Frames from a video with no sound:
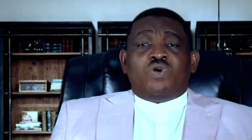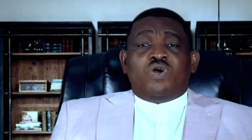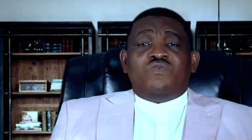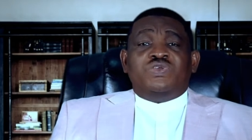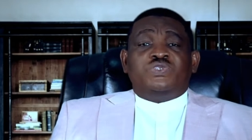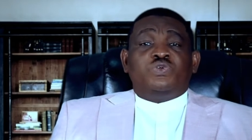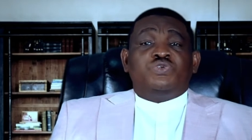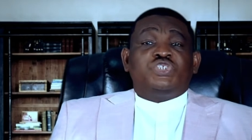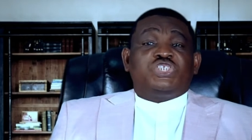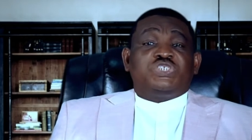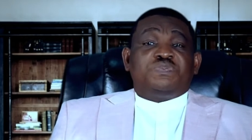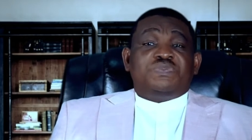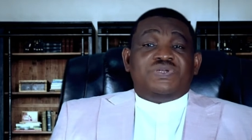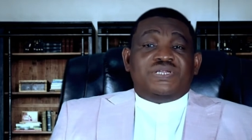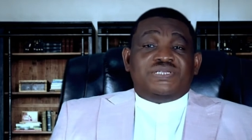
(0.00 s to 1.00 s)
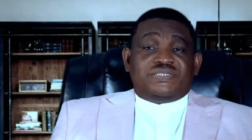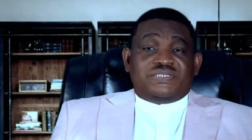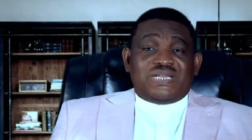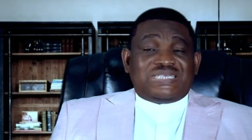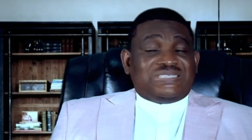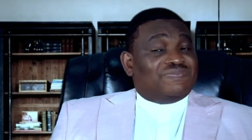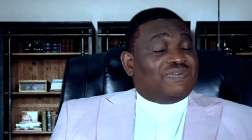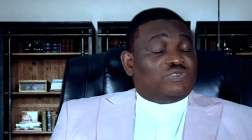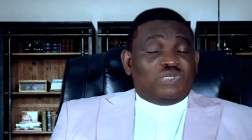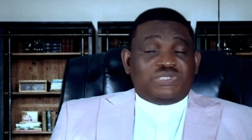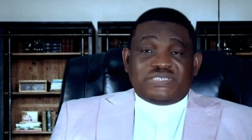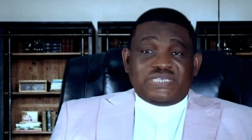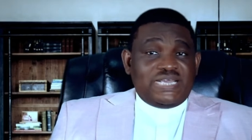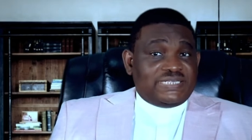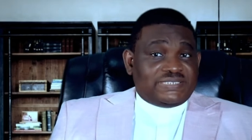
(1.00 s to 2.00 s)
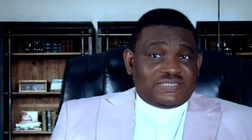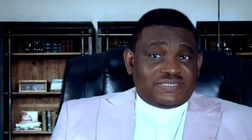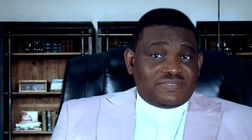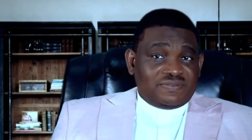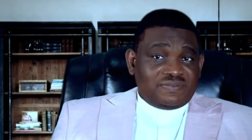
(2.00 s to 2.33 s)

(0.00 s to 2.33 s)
of his own spirit. That is verse 28.